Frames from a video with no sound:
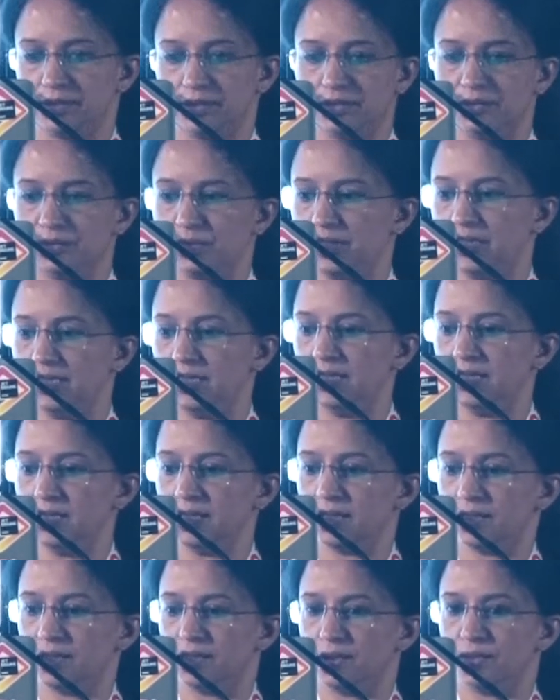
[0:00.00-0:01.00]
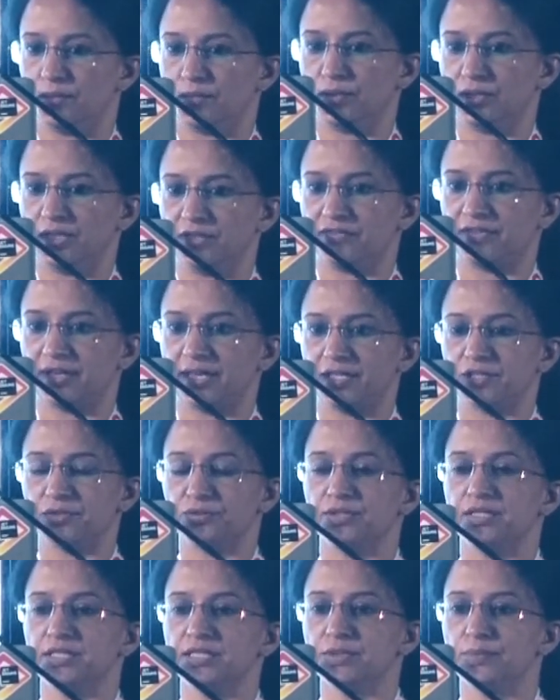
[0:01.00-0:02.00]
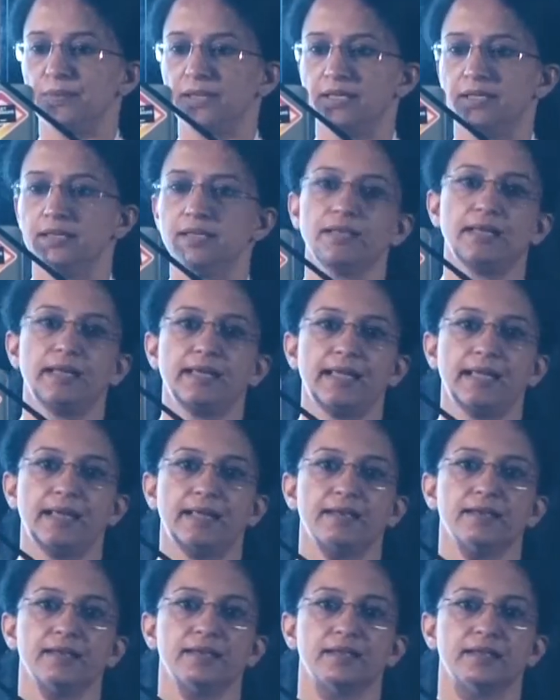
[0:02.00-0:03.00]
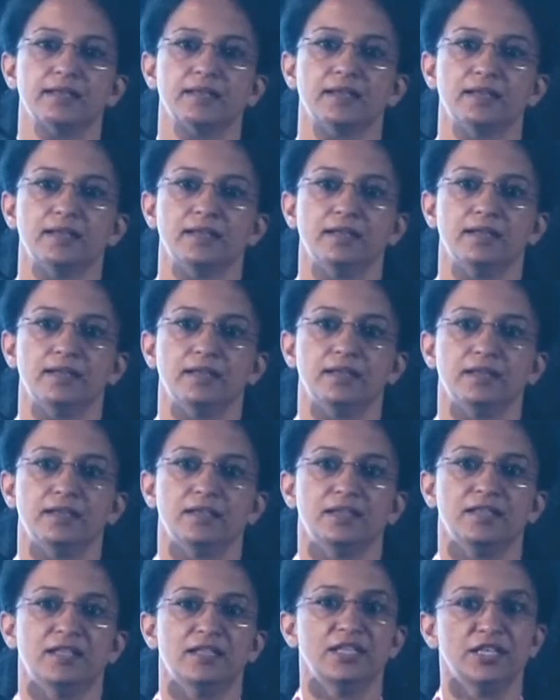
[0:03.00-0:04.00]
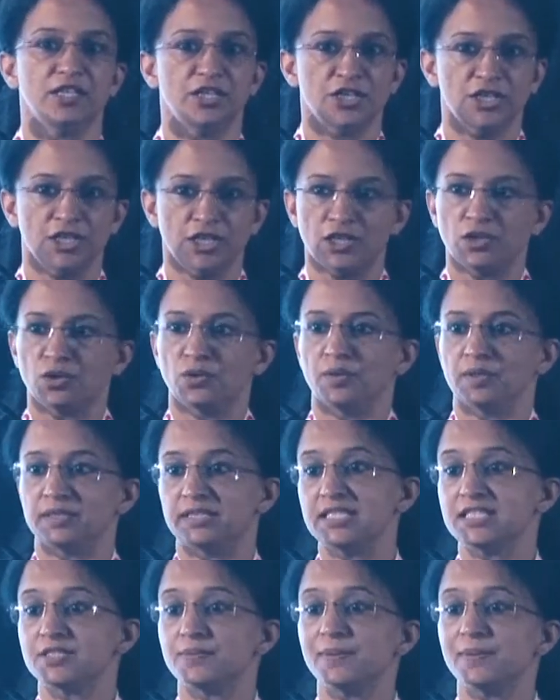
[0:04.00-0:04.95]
Okay. What if I do this one again? No, this